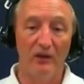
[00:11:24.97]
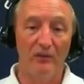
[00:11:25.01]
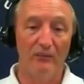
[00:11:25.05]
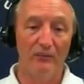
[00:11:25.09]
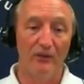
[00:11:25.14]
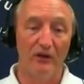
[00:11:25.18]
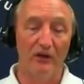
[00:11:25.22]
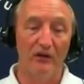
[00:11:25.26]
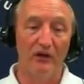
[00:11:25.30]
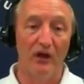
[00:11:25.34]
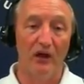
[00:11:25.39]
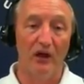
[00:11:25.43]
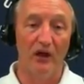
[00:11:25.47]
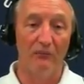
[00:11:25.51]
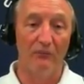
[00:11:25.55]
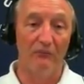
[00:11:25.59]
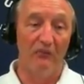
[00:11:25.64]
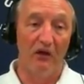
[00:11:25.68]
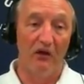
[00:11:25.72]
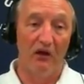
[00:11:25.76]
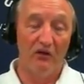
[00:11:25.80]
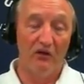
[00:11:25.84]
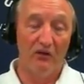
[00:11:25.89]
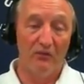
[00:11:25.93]
But
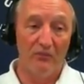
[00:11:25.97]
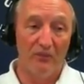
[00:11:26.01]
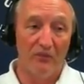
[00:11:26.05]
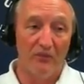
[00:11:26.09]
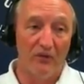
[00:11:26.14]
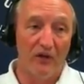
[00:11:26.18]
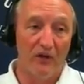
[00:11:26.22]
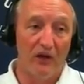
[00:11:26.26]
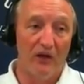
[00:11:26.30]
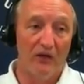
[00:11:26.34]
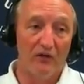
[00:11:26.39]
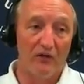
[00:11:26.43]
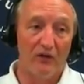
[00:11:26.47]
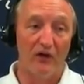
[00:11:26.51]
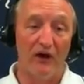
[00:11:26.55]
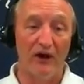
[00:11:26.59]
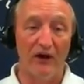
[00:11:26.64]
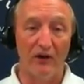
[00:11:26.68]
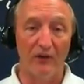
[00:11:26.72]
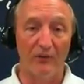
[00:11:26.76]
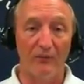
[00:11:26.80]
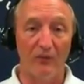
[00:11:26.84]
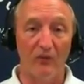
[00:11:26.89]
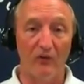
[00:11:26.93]
other
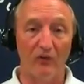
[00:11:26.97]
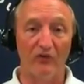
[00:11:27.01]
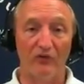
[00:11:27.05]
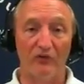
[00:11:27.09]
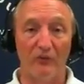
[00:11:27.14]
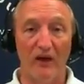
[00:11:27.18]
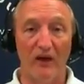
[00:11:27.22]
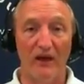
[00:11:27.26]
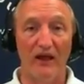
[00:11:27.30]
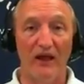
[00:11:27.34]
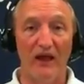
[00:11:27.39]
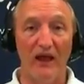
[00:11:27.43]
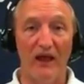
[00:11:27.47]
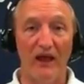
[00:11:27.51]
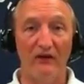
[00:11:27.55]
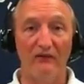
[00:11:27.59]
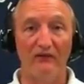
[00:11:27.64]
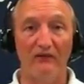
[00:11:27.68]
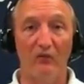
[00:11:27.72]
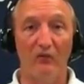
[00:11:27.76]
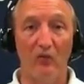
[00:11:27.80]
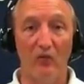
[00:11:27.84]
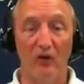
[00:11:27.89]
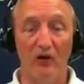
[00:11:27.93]
airports might
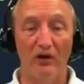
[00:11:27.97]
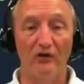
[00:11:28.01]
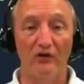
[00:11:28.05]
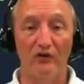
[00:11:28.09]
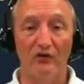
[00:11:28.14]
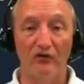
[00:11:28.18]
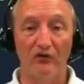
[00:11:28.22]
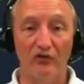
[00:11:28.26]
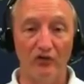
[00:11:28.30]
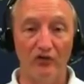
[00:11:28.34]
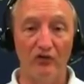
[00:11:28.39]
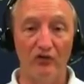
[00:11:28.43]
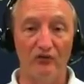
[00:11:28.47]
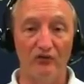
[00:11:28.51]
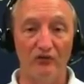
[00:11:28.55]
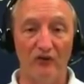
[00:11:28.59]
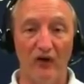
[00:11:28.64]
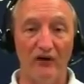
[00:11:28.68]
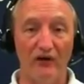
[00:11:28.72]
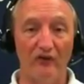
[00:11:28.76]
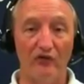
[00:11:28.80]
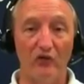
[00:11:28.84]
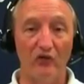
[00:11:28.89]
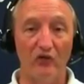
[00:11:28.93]
have one or two
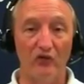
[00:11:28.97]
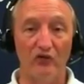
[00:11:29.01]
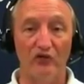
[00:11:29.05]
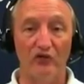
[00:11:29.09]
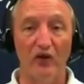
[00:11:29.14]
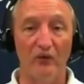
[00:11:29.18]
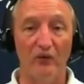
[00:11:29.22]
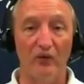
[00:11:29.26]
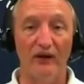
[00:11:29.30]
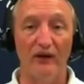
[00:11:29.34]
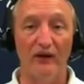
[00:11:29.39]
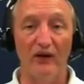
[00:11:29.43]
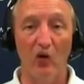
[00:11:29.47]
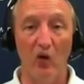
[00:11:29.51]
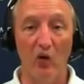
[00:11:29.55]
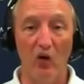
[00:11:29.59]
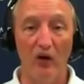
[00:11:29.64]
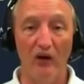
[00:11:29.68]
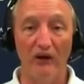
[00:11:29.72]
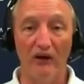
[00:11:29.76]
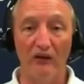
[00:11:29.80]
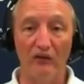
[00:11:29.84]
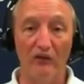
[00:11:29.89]
flight schools already going,